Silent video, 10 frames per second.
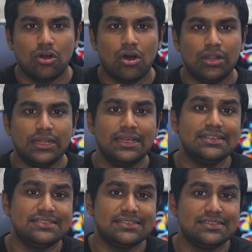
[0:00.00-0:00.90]
gone and,
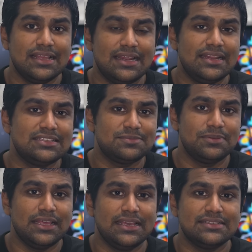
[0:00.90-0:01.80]
it, and in its
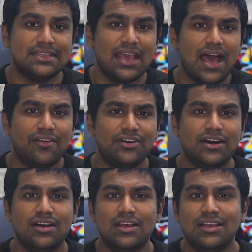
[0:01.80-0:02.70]
place they have
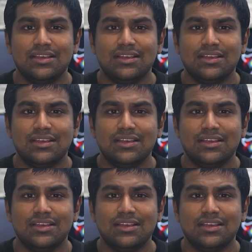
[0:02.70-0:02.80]
a